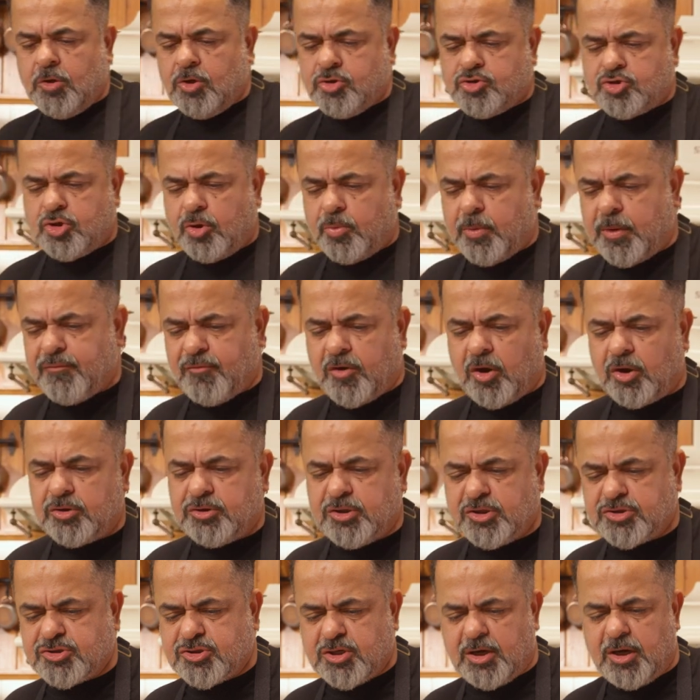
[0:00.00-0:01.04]
So we've got
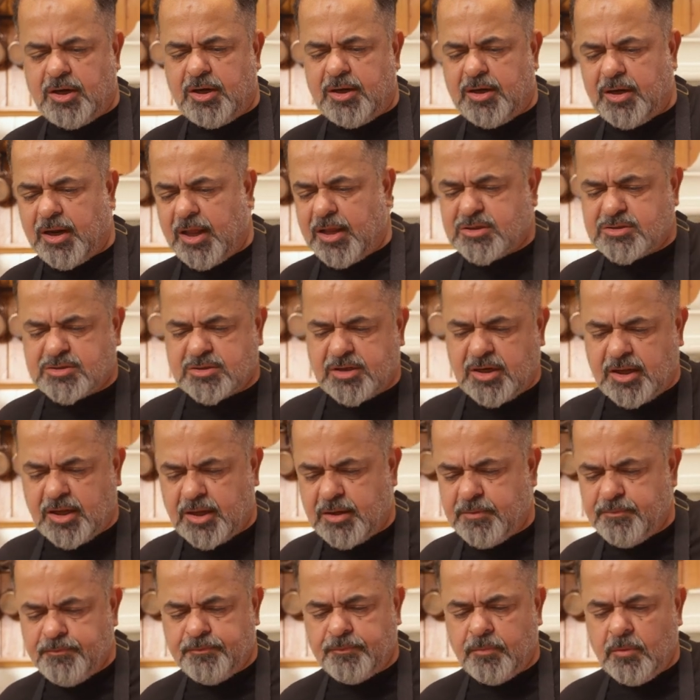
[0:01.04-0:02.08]
this really nicely